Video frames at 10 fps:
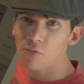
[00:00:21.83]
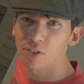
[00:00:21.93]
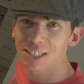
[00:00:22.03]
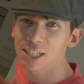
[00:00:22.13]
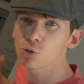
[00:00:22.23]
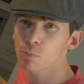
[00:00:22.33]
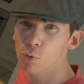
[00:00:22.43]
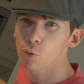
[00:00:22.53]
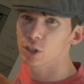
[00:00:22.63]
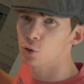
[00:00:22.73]
The central
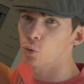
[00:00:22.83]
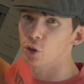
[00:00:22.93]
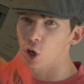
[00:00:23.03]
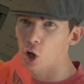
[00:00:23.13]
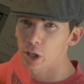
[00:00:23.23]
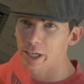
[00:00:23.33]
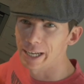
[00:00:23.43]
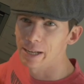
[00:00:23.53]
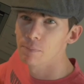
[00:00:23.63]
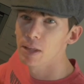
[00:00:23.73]
board is called the
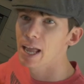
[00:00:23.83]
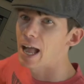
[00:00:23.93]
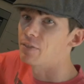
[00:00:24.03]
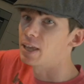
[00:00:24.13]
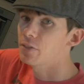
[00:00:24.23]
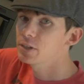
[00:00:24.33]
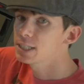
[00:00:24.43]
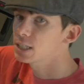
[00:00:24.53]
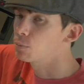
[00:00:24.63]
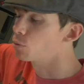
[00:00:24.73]
colony, and the other
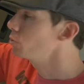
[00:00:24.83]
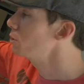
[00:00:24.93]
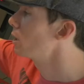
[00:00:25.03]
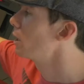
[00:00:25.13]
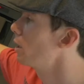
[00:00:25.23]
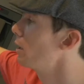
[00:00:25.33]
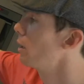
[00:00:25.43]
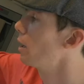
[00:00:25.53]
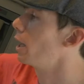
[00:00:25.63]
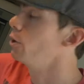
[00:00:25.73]
6 boards
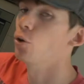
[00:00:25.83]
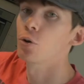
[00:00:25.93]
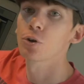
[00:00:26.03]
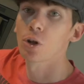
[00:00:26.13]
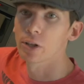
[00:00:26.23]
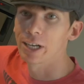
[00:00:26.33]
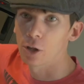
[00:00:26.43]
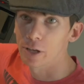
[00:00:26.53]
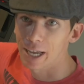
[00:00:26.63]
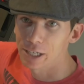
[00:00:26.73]
are non-colony
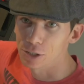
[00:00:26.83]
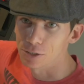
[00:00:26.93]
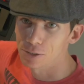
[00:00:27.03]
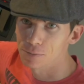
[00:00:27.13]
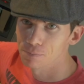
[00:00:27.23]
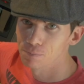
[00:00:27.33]
locations.